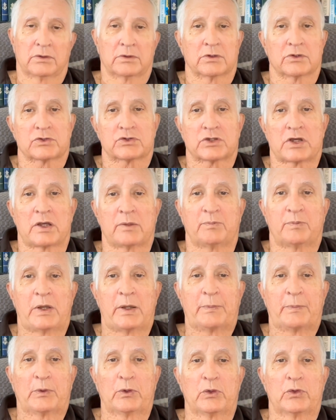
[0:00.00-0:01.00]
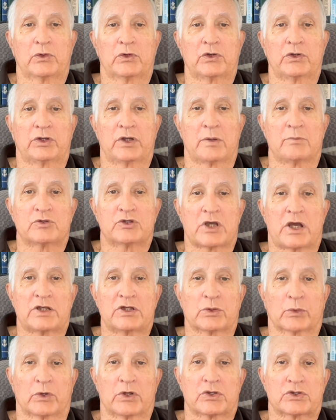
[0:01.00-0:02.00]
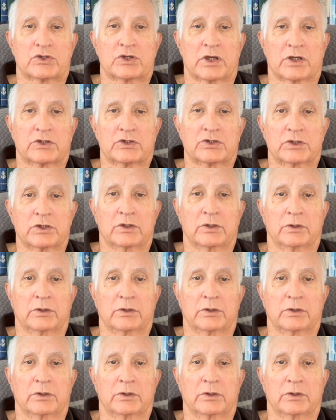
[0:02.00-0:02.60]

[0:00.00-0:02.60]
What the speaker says: The same people who condemned January 6th